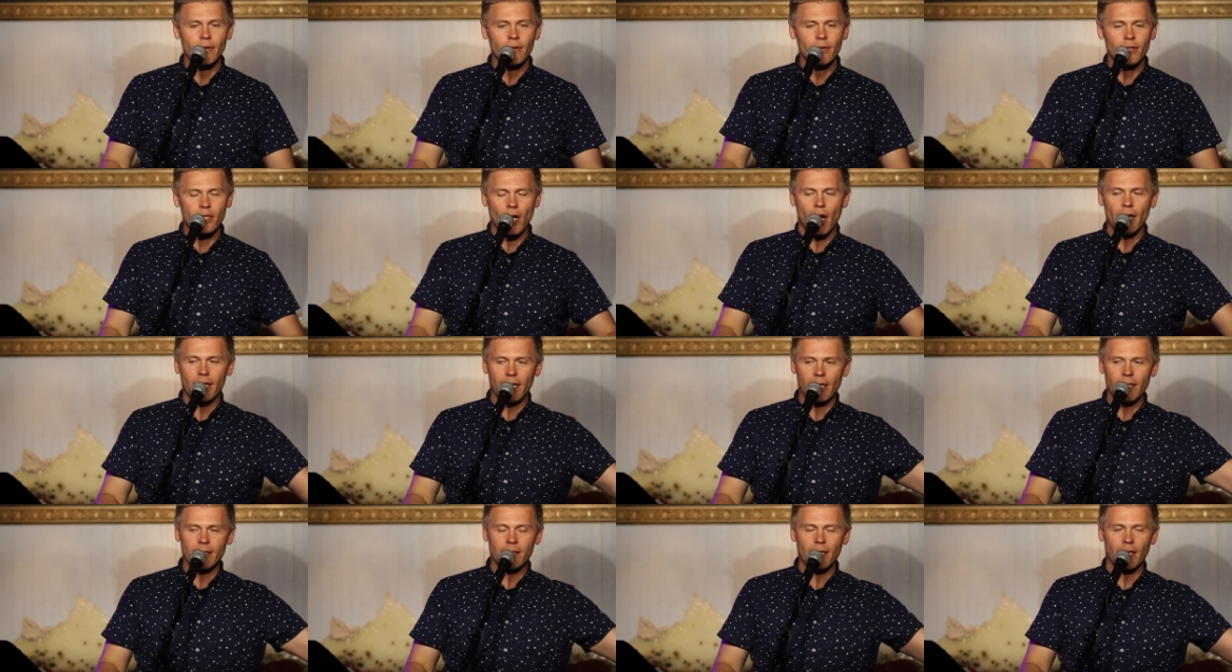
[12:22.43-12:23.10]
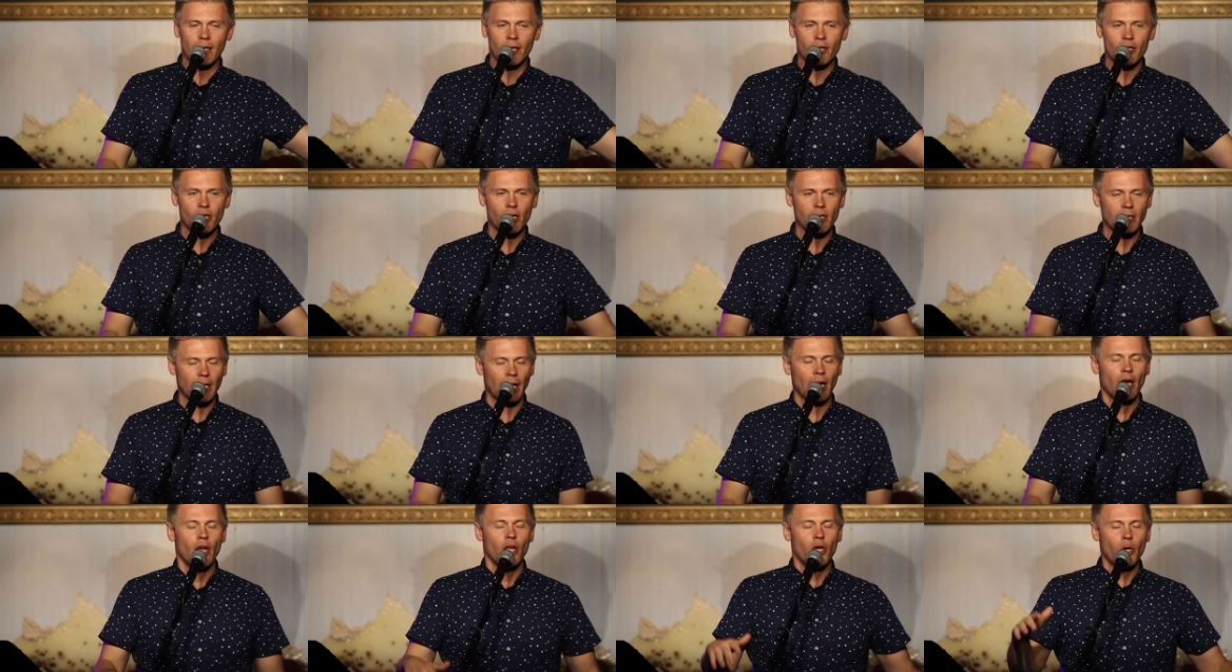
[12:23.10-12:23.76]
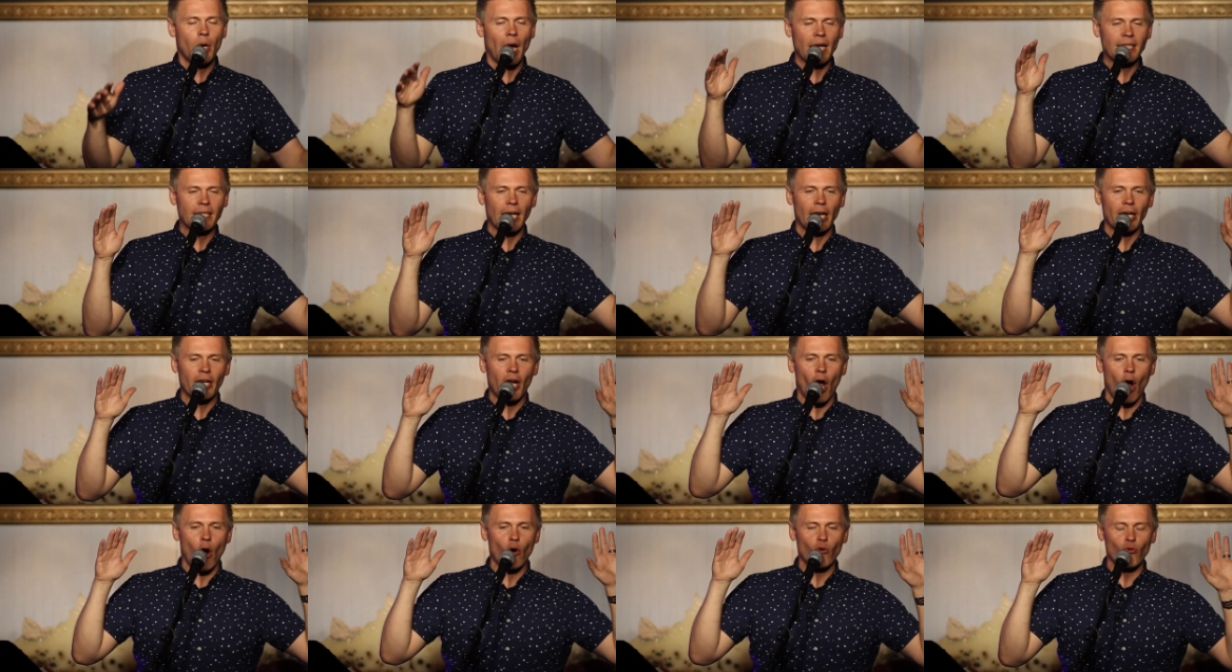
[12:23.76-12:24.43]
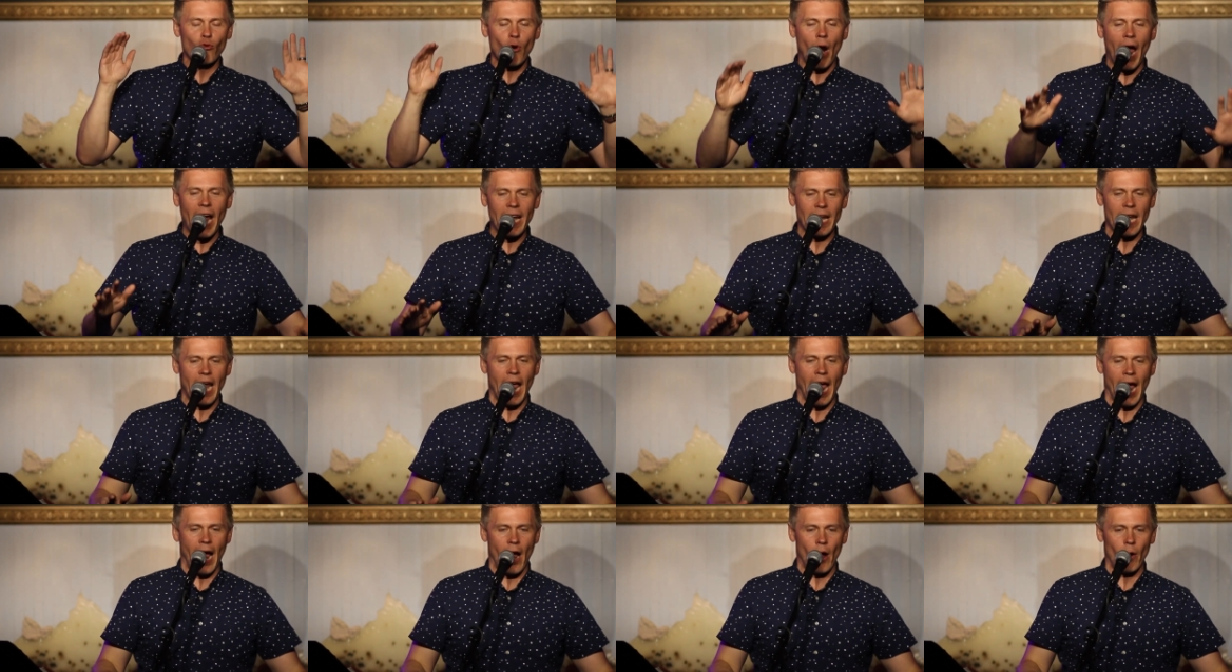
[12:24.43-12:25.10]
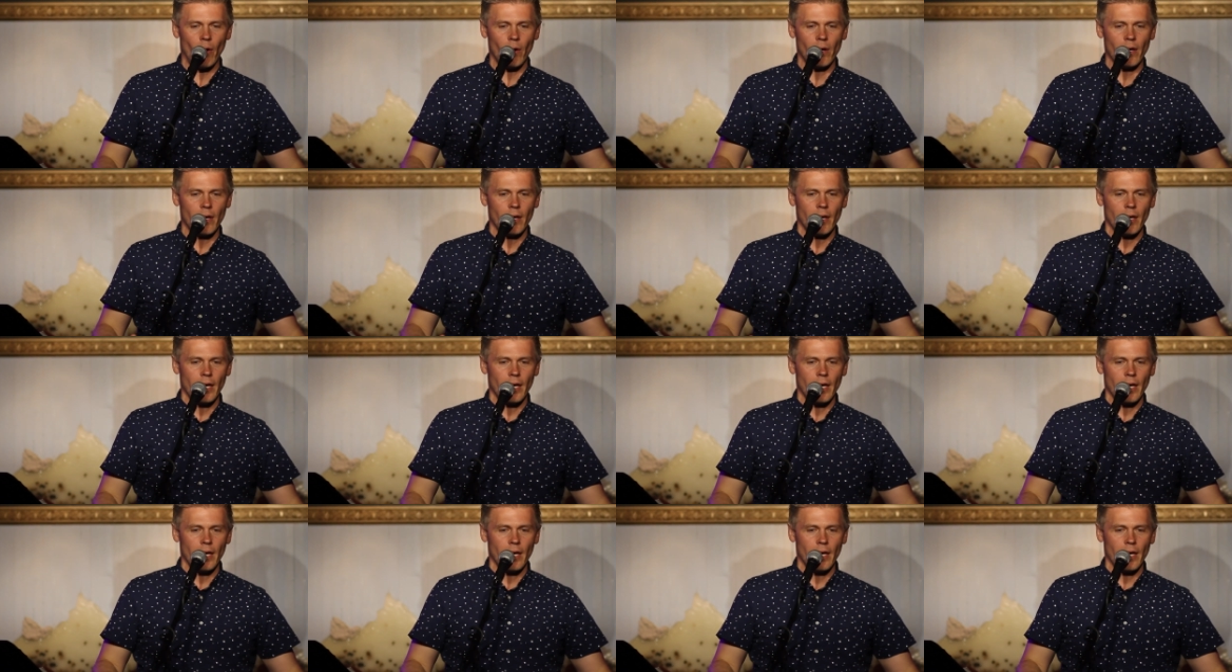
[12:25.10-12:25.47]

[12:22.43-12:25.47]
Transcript: Talking to Sonny and Cher's like, "You guys got to go right now."